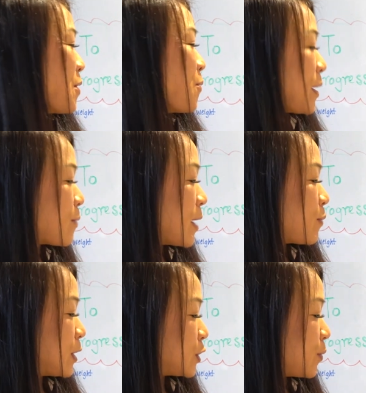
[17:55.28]
Week 1,
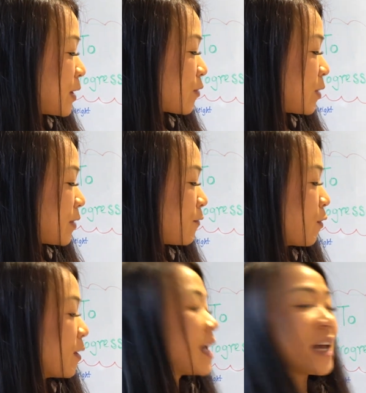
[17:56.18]
week 2, week 3, week
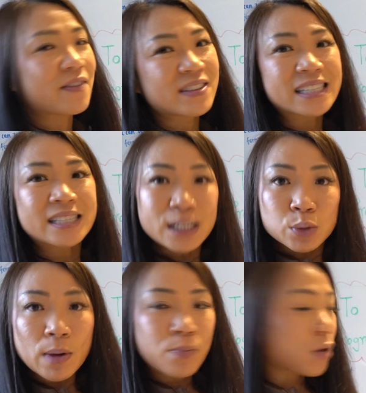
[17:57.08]
4. If it's a
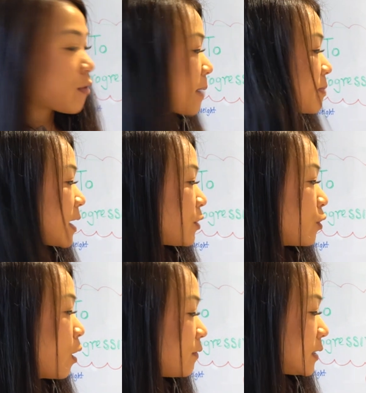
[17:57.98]
6-week program,
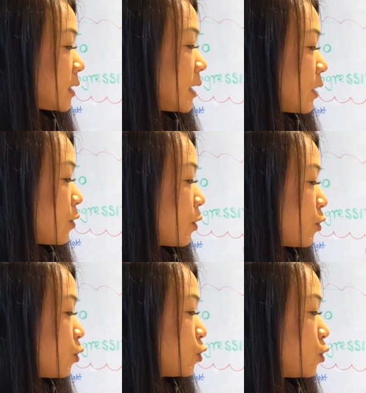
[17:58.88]
then obviously
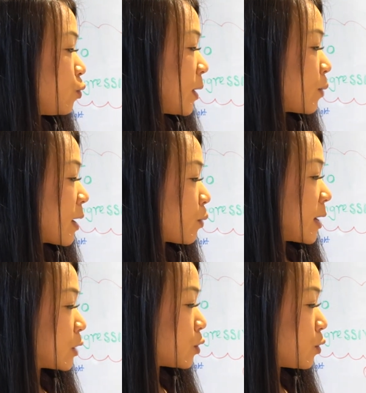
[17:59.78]
you could do week 1,
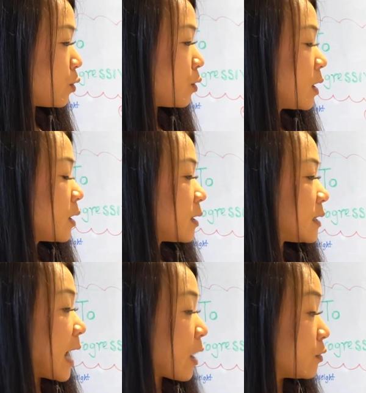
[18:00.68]
week 2,
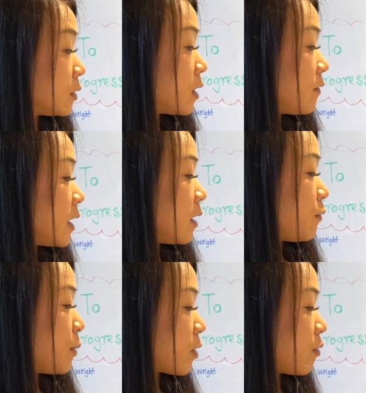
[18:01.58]
start
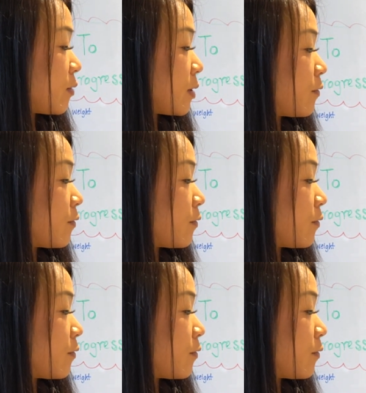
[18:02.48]
conservative, week 3, week